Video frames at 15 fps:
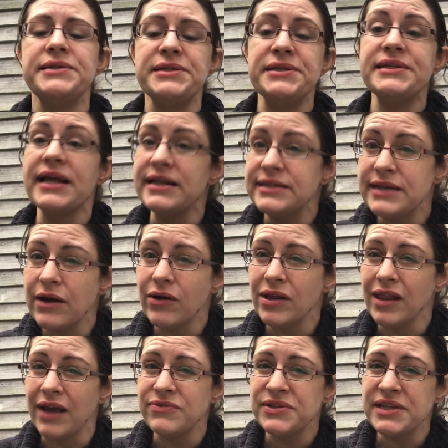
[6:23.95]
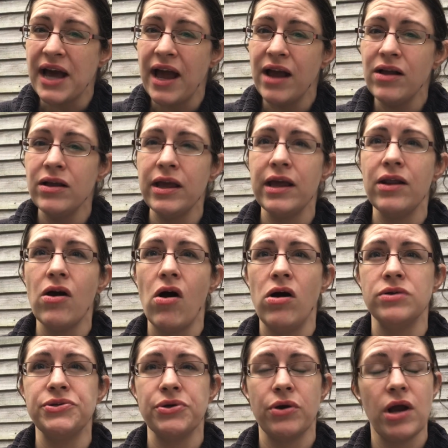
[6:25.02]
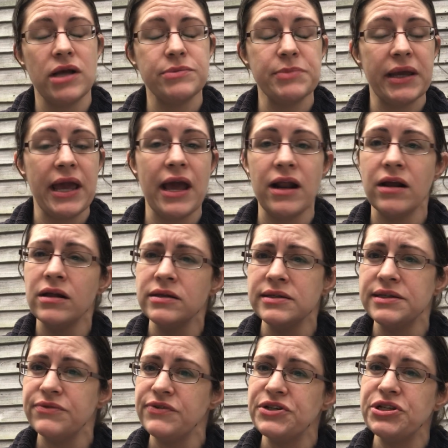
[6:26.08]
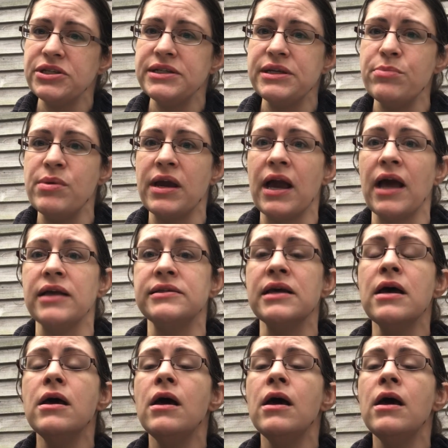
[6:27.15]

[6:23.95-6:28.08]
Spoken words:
sedentary lifestyle can also cause mechanical insufficiency, because